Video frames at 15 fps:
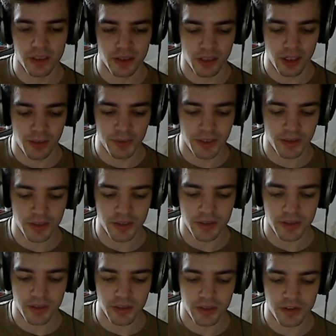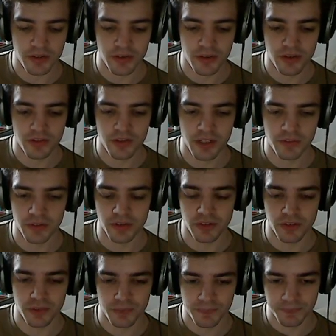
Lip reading: I mean, this differs